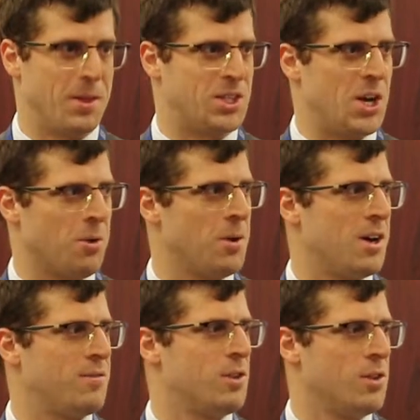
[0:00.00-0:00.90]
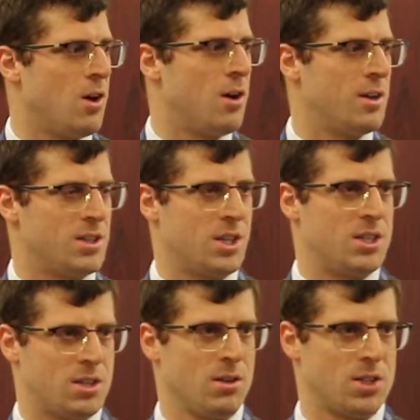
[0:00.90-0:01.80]
this area of the law
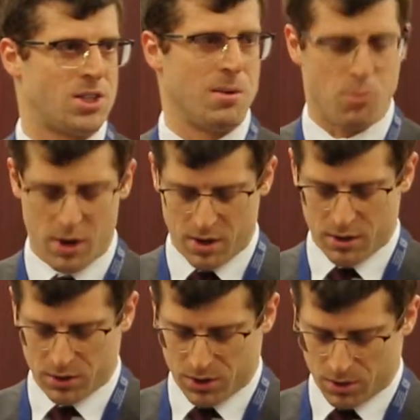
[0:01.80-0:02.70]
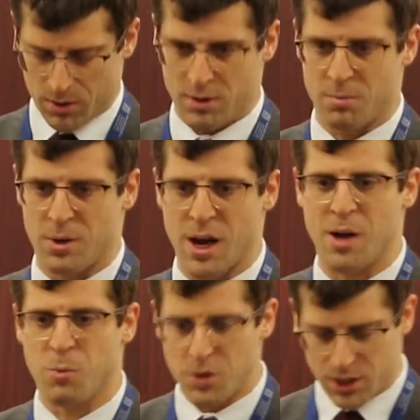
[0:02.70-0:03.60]
is still somewhat uncertain, but
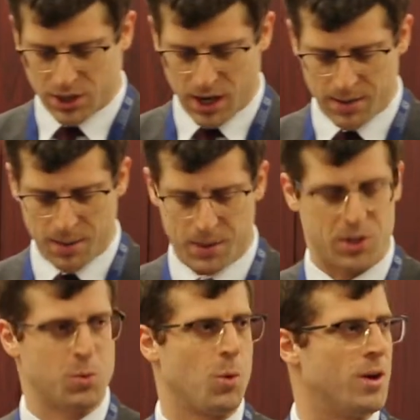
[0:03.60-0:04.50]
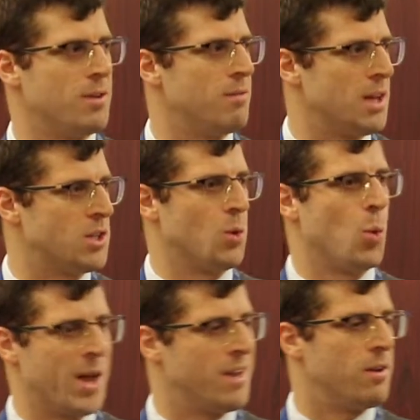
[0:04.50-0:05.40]
I would say that this one is a
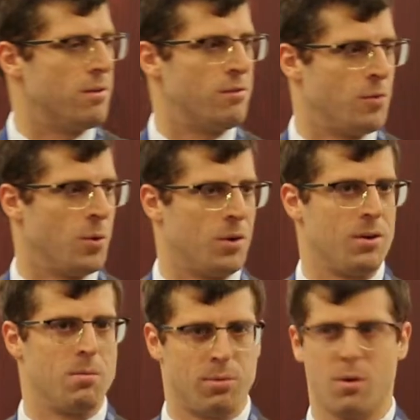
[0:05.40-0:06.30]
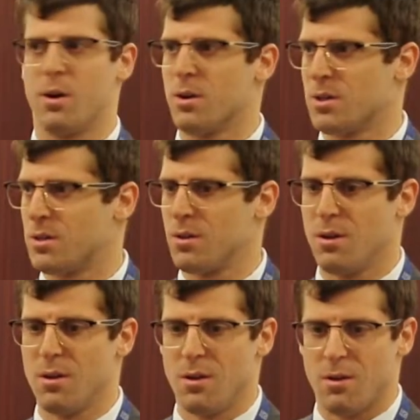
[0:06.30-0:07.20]
win for employers.
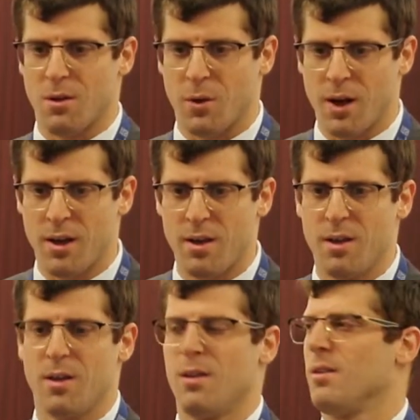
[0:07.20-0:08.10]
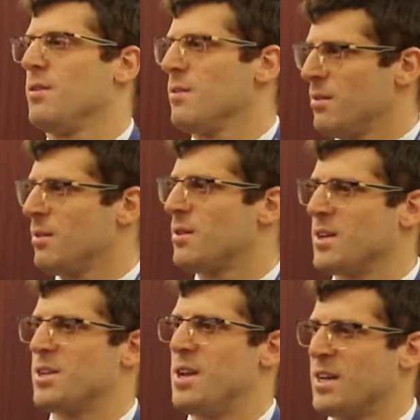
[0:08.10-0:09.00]
Okay?
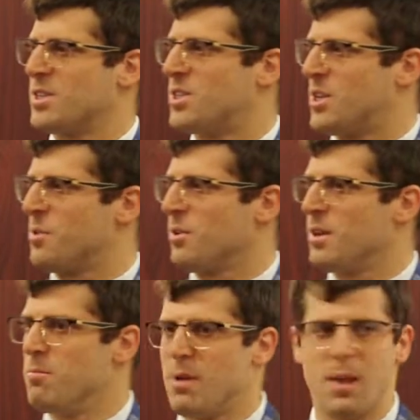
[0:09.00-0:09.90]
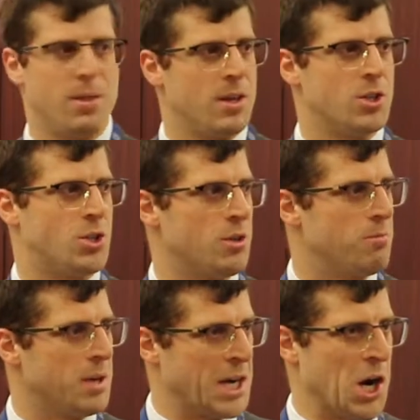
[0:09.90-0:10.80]
Doesn't necessarily mean that you
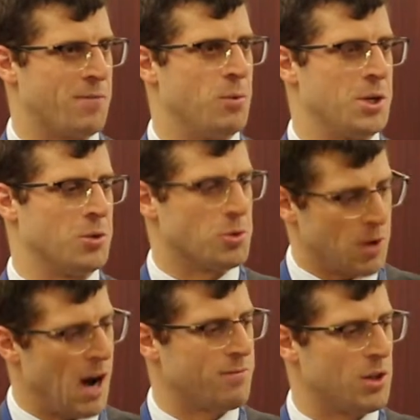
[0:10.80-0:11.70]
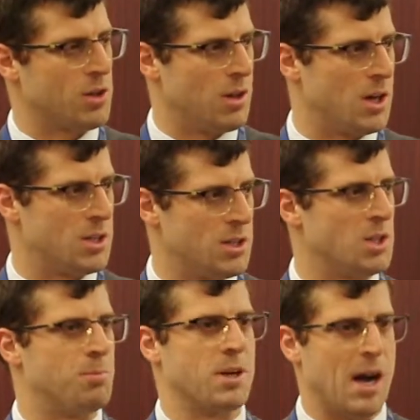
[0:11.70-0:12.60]
shouldn't be careful when you're drafting
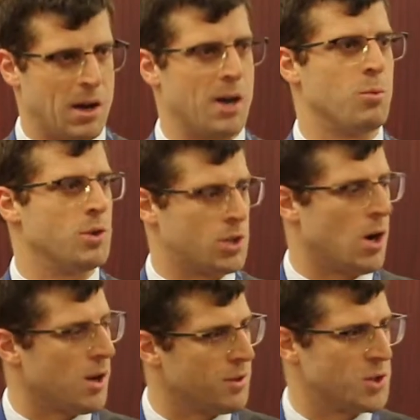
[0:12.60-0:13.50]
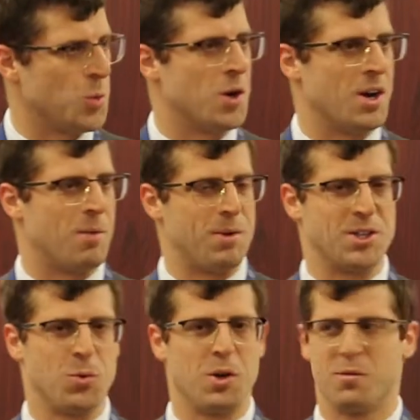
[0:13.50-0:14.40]
clauses, but I would chalk this one up
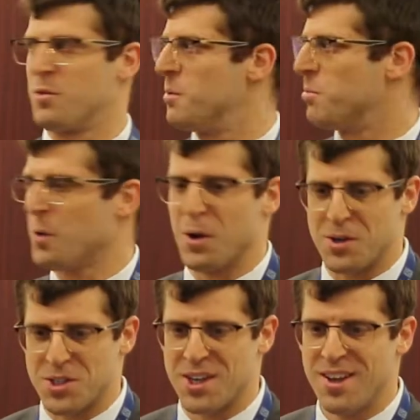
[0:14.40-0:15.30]
as a win for employers.